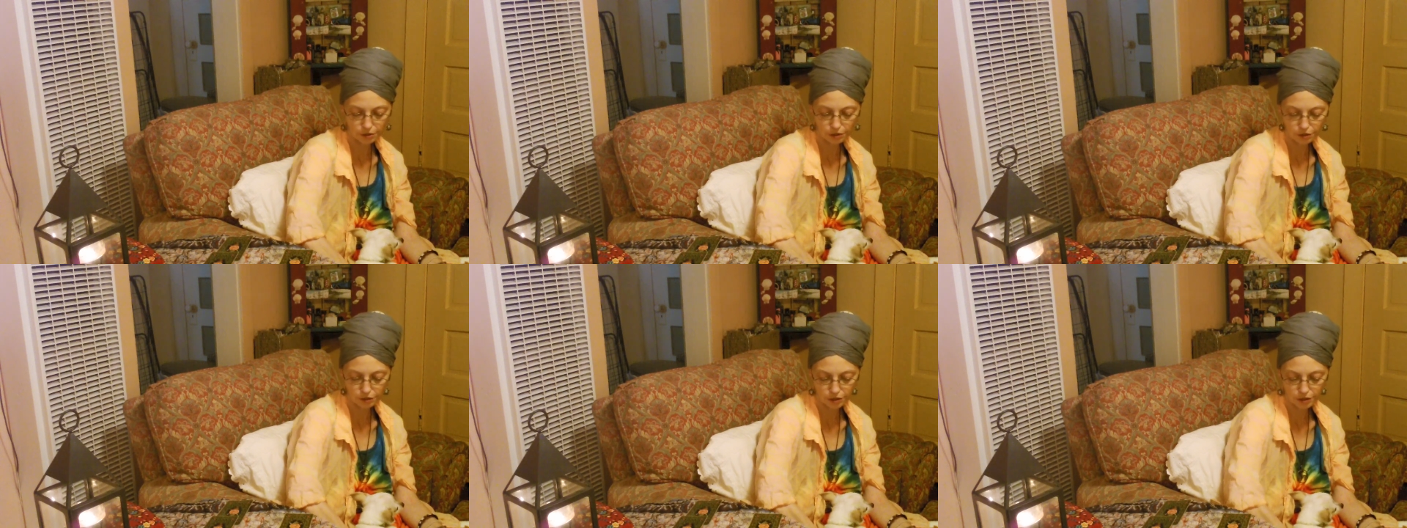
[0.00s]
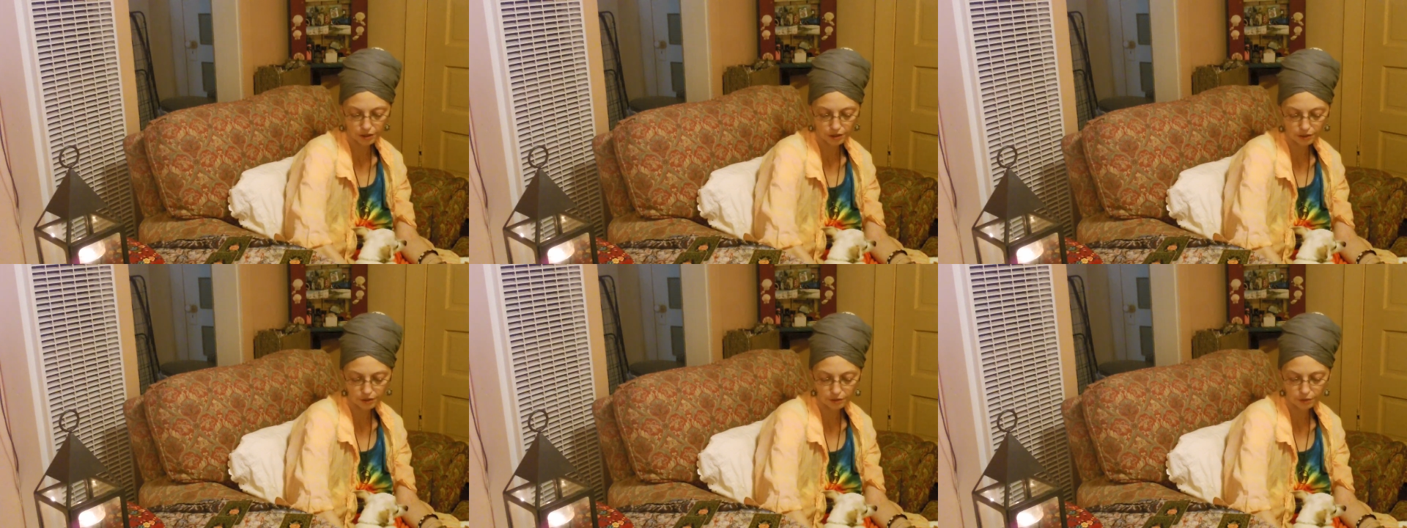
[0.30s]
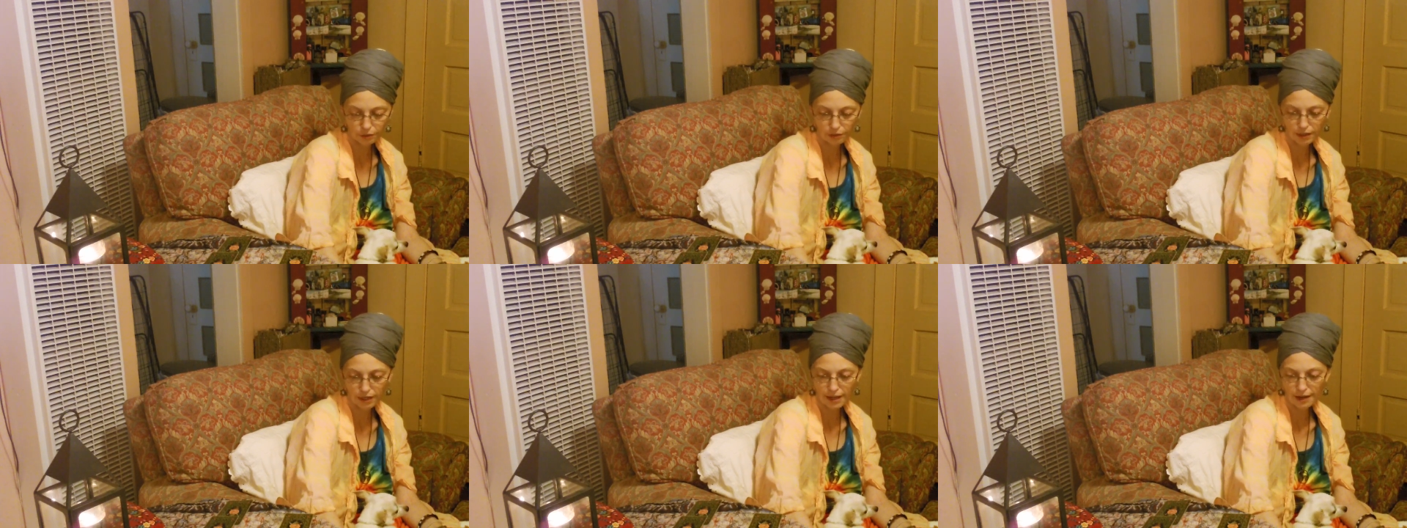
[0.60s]
You're still
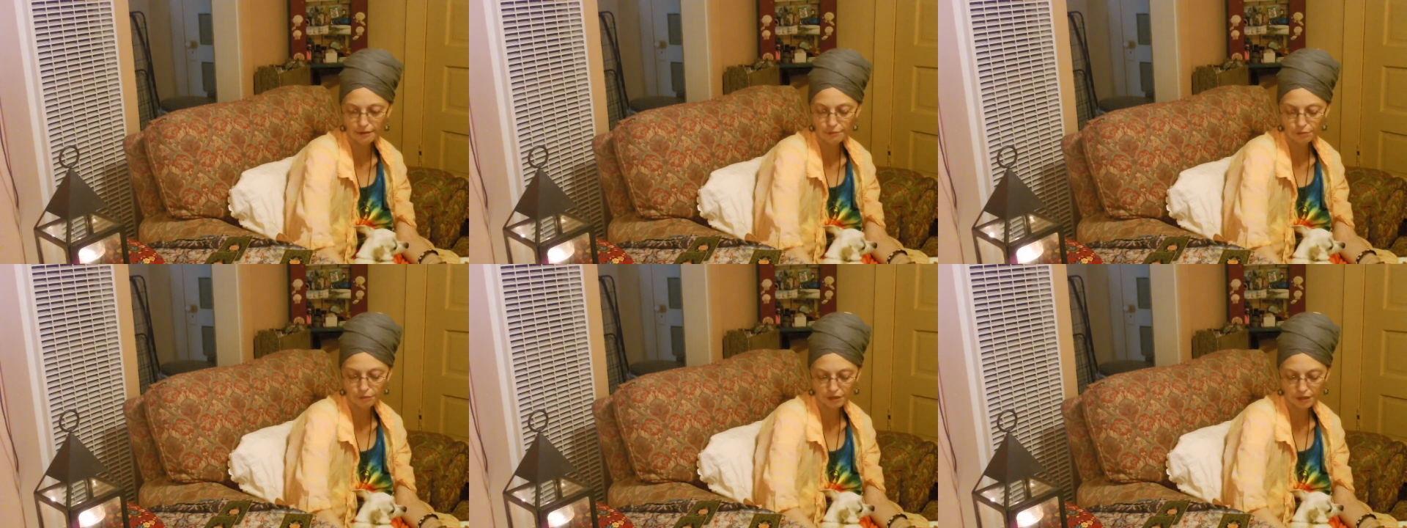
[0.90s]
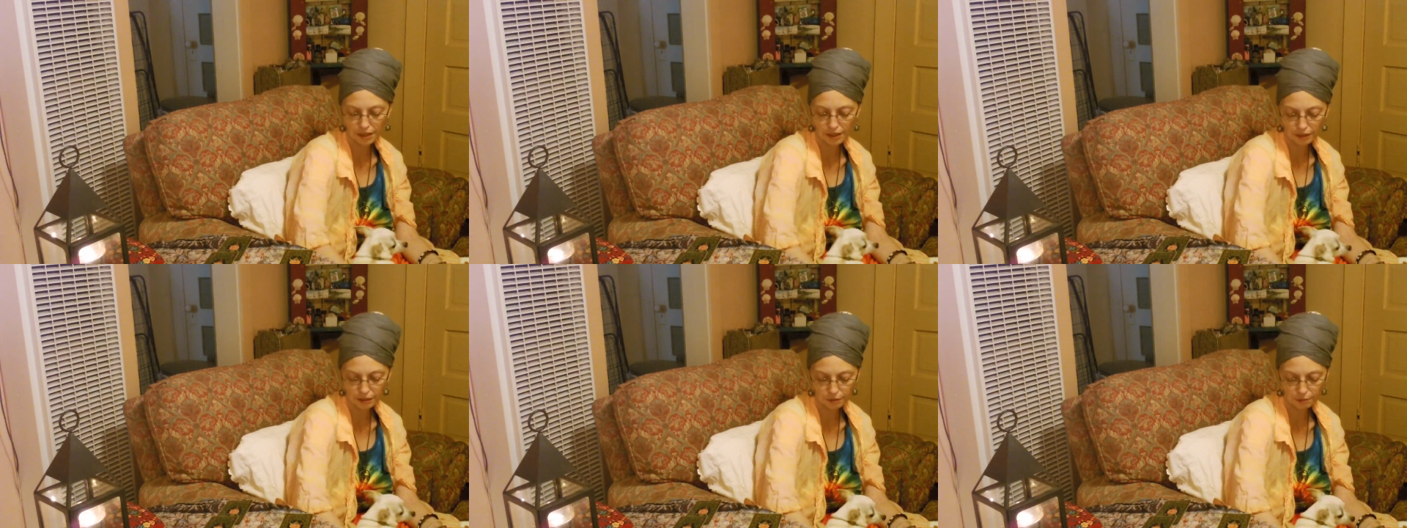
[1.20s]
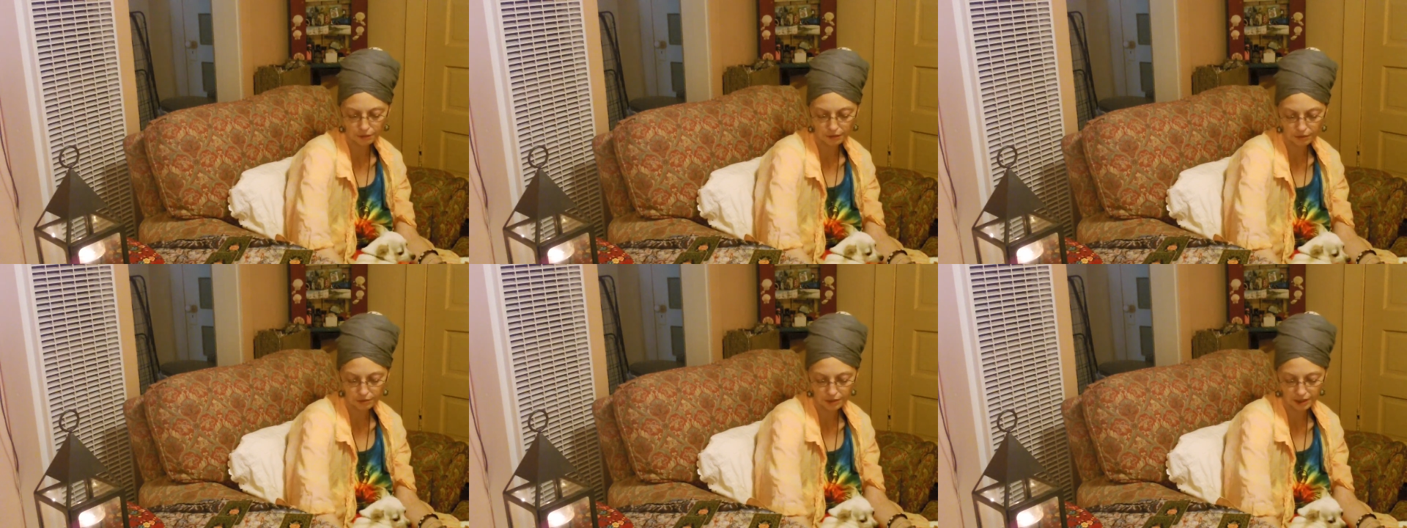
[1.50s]
w
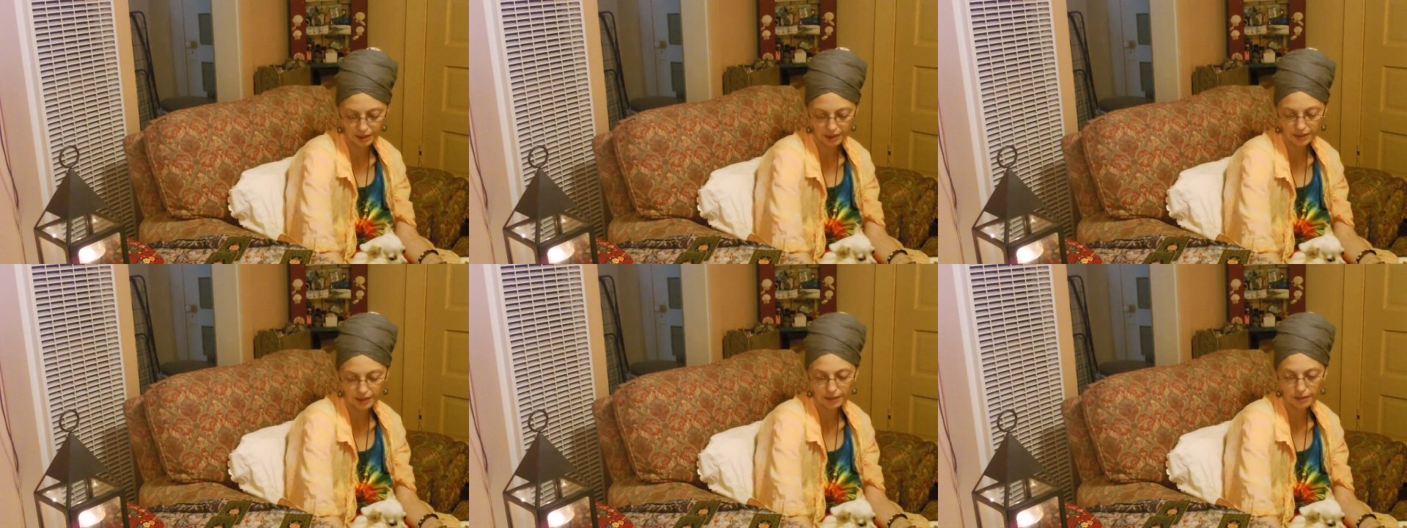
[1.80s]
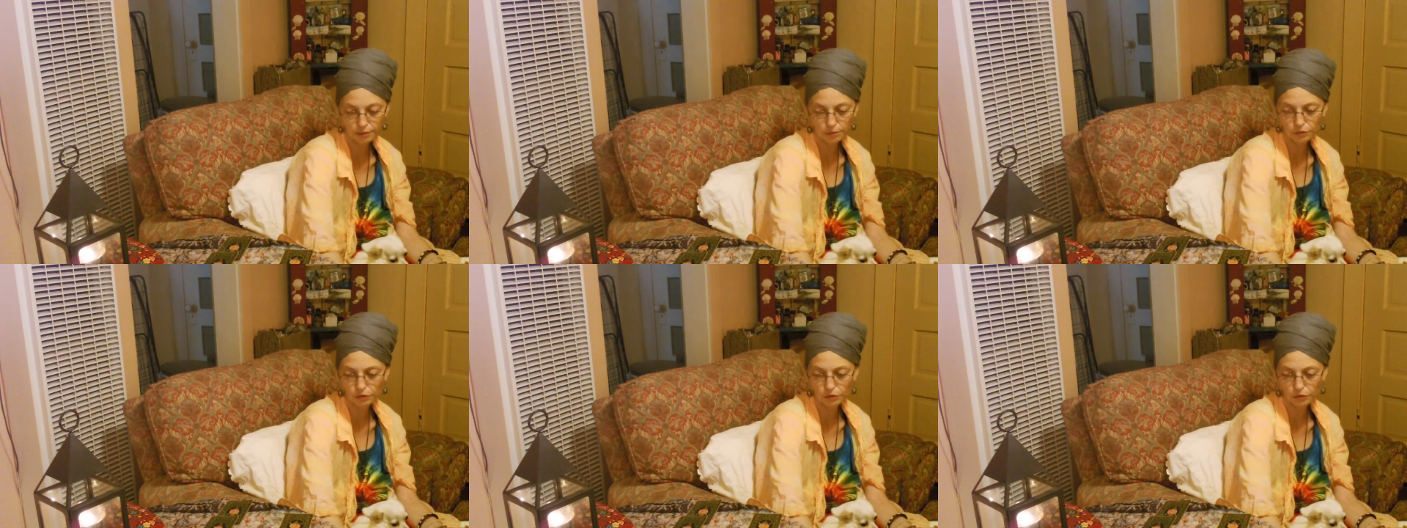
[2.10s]
preoccupied with the same